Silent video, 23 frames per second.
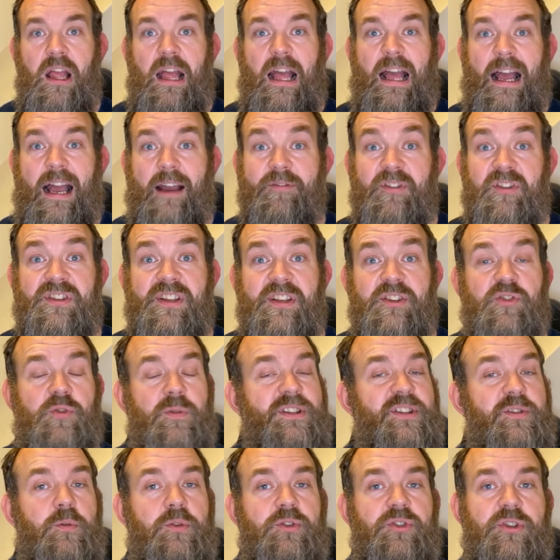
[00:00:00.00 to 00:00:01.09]
have you seen
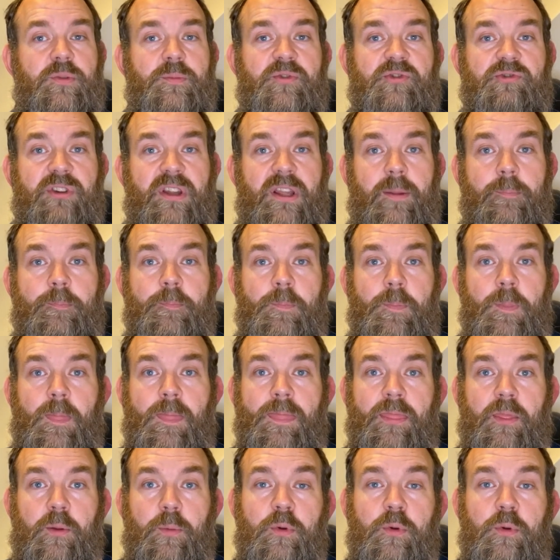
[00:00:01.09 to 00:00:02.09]
21 Jump Street, the